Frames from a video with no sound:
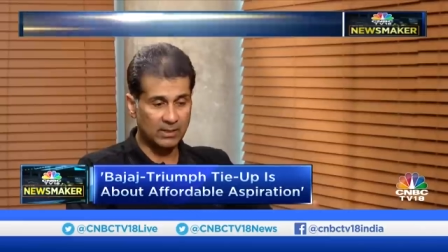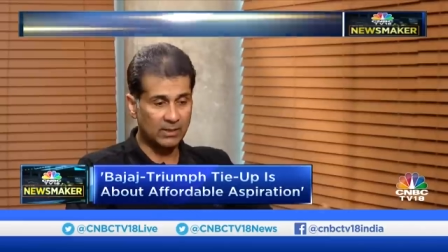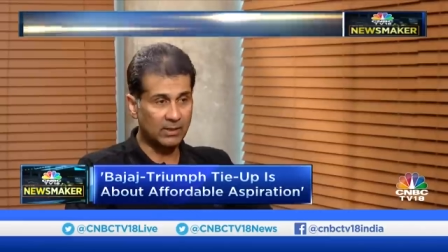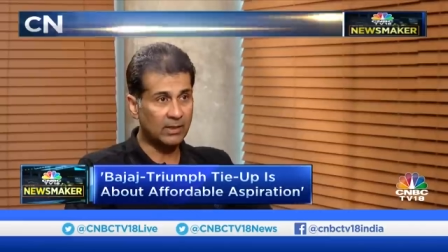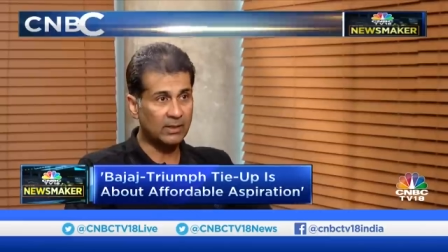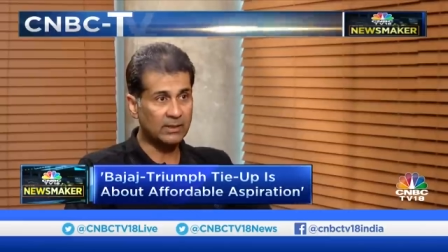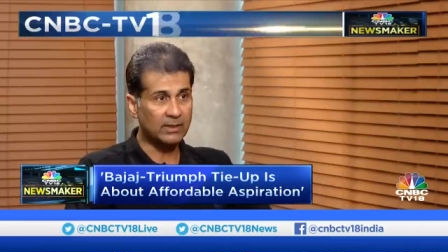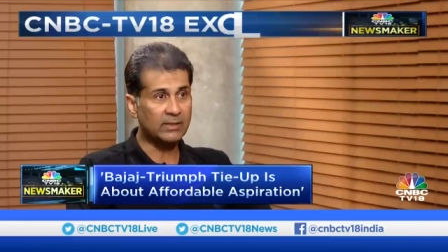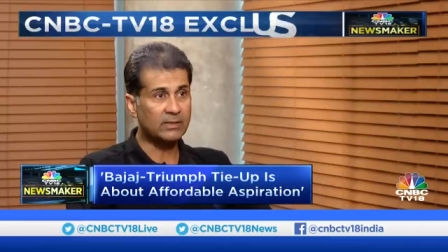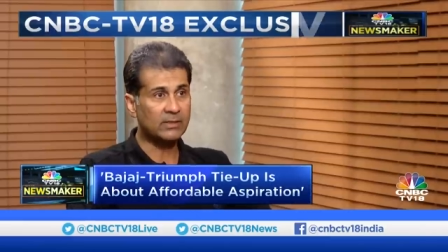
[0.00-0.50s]
and
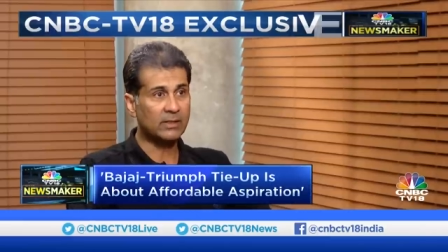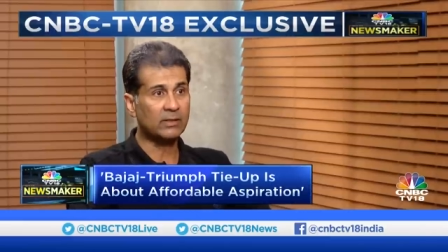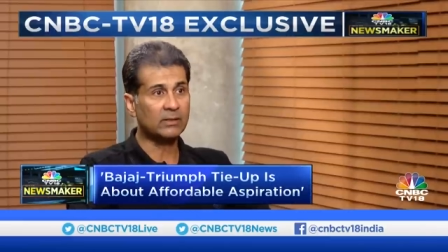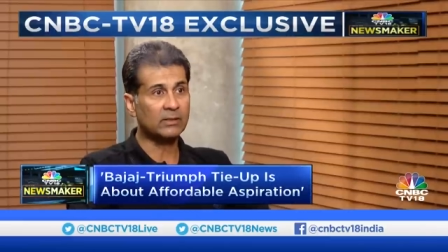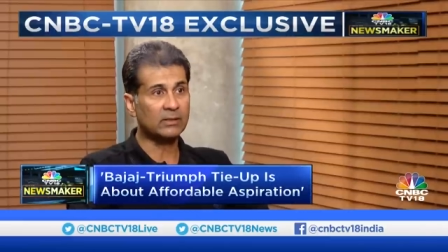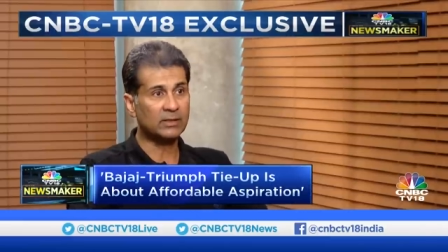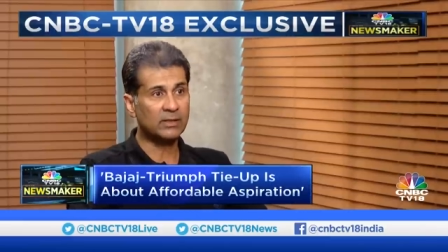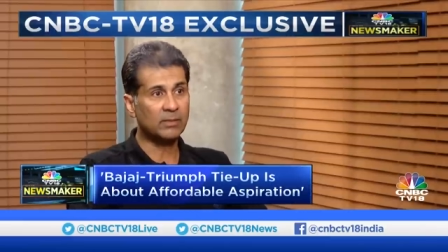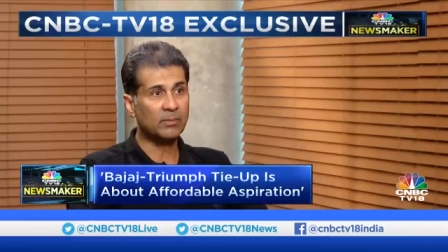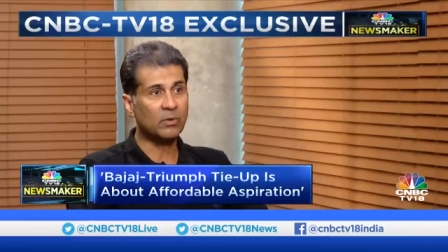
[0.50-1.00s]
as I said,
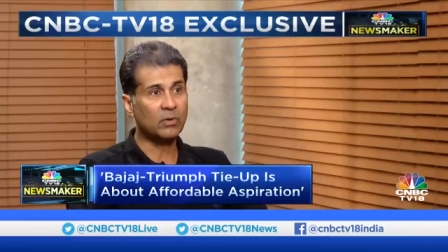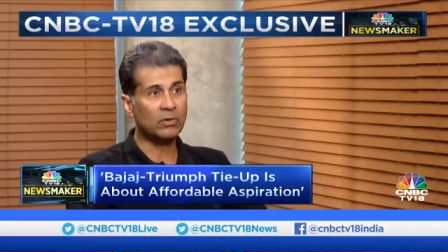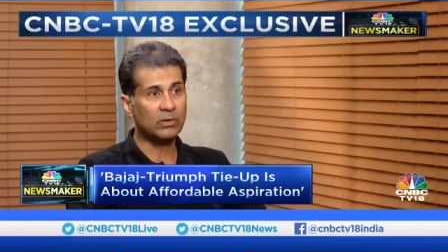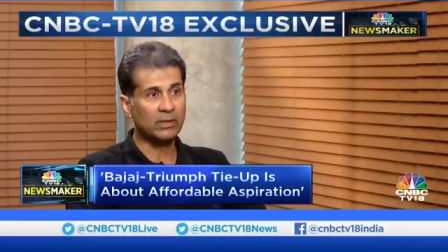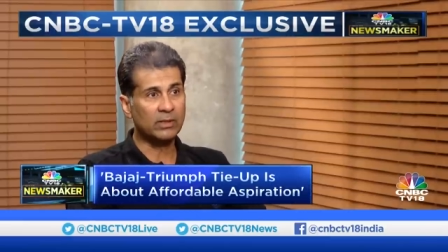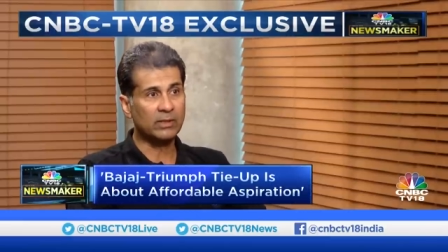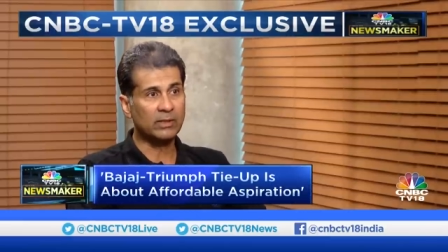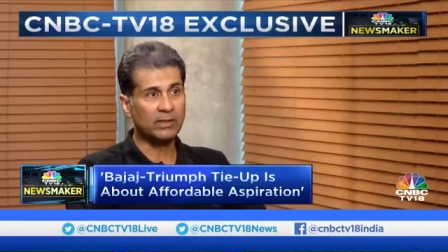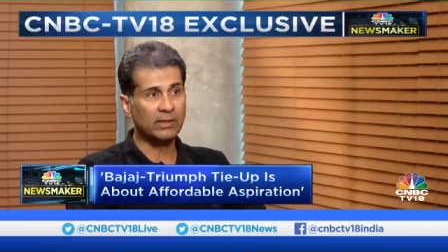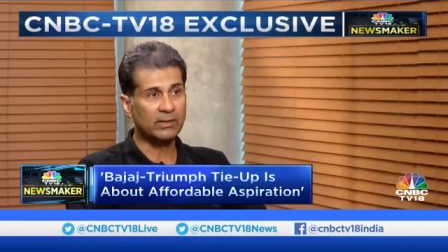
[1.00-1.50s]
in the
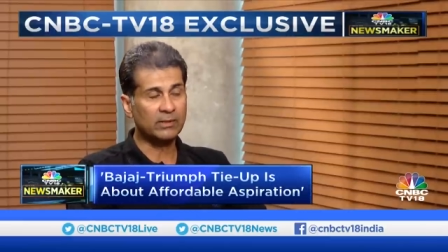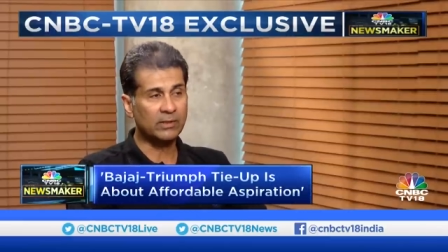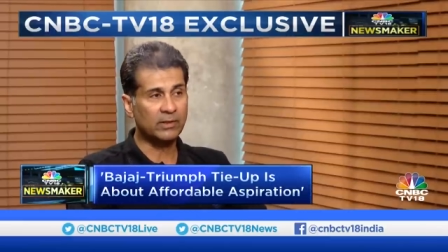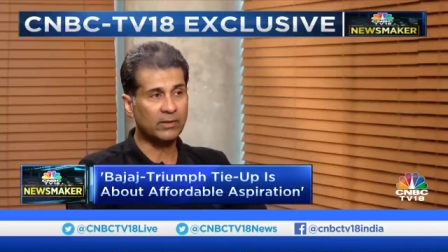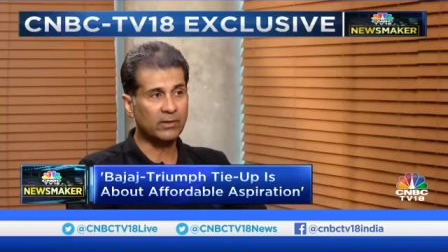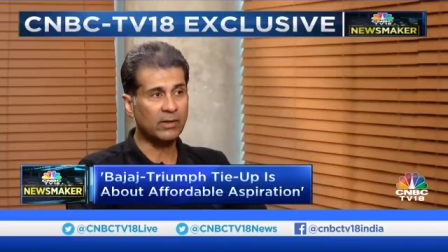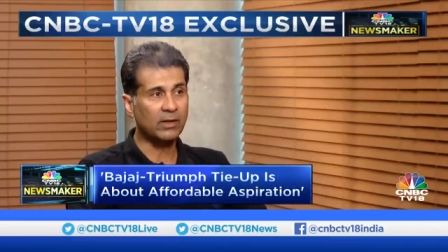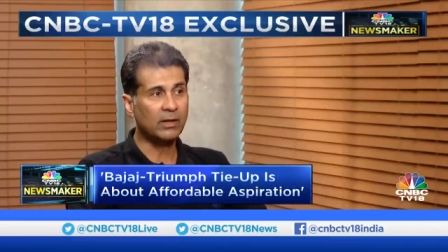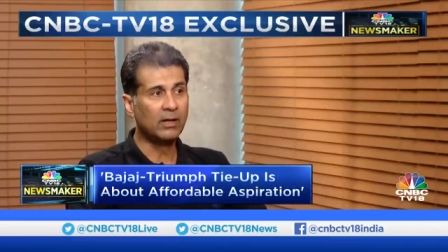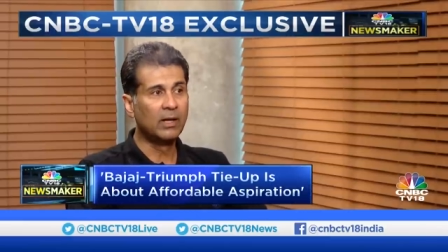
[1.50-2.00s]
subcontinent, mm.
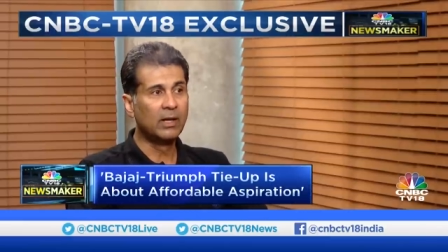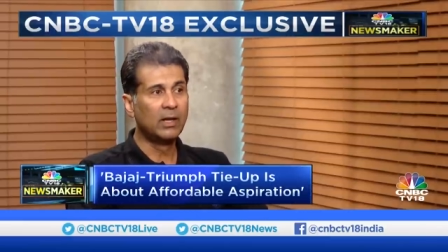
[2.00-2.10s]
etc.